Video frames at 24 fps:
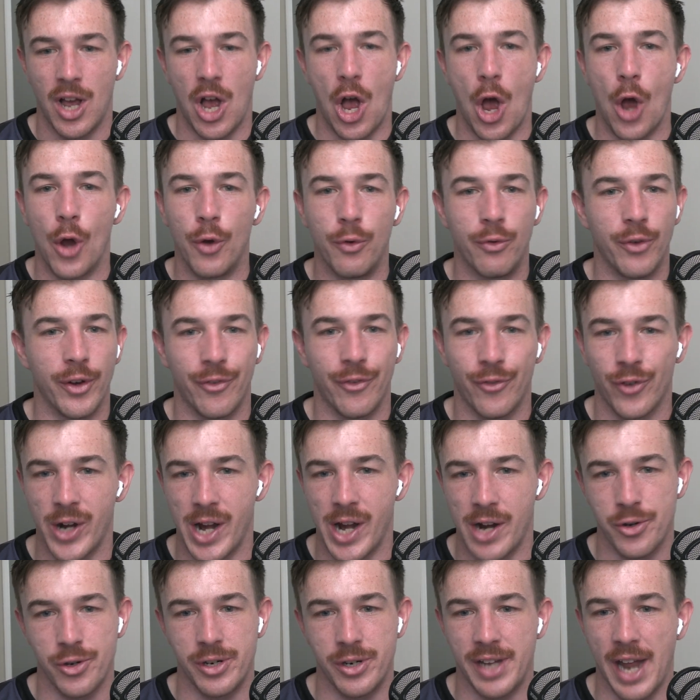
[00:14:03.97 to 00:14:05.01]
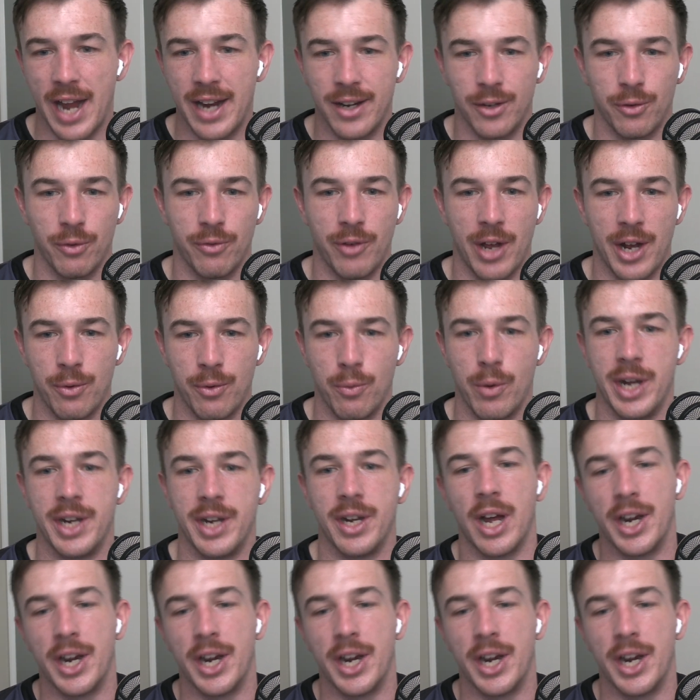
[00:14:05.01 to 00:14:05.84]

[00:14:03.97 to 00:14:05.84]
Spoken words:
over 300 days without a win.